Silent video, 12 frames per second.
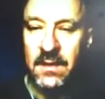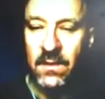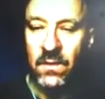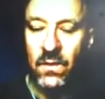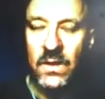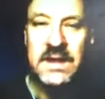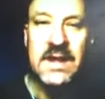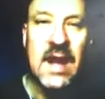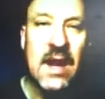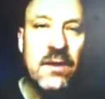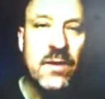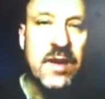what, how
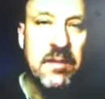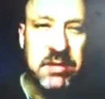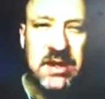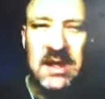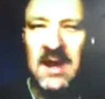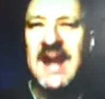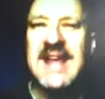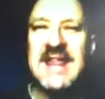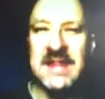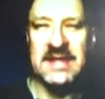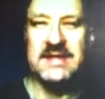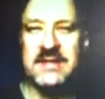do we apply
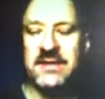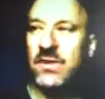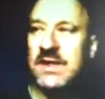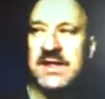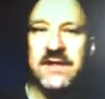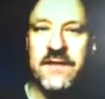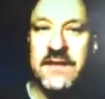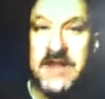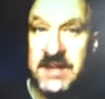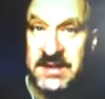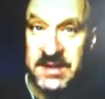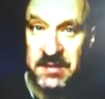this, and what difference
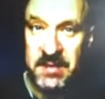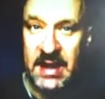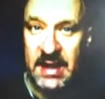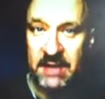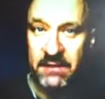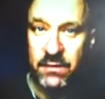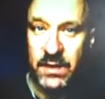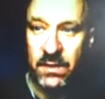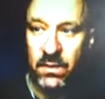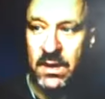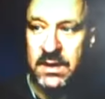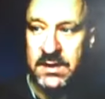does it make if we
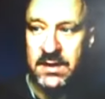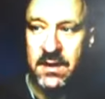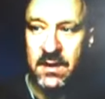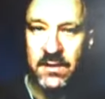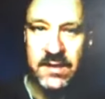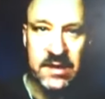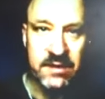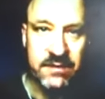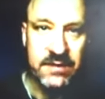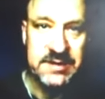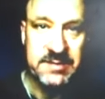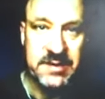want to know the
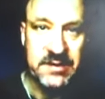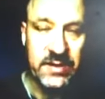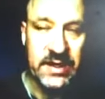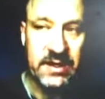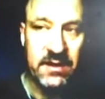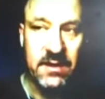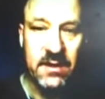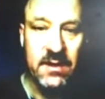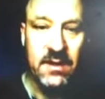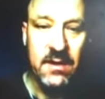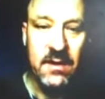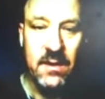difference between
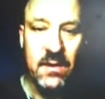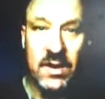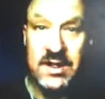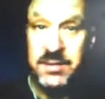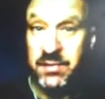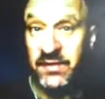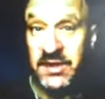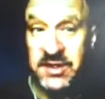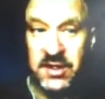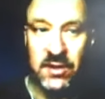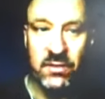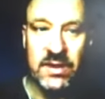what is
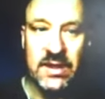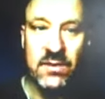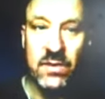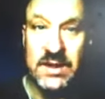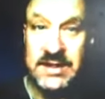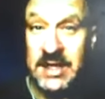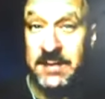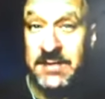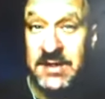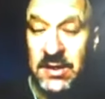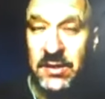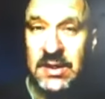provisionally real and what is
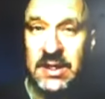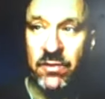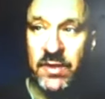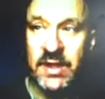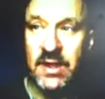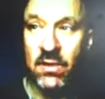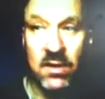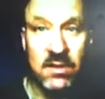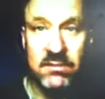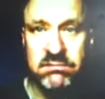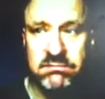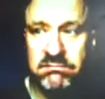absolutely real, or
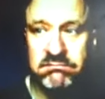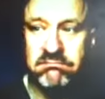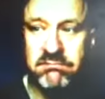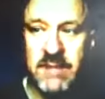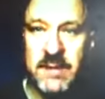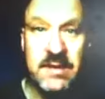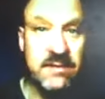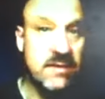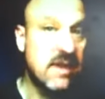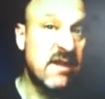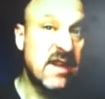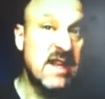maybe
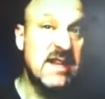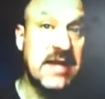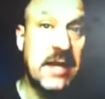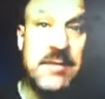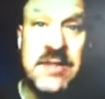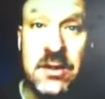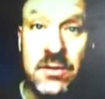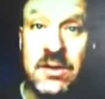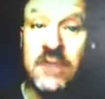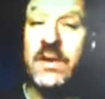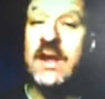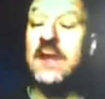nothing is absolutely
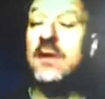real? Who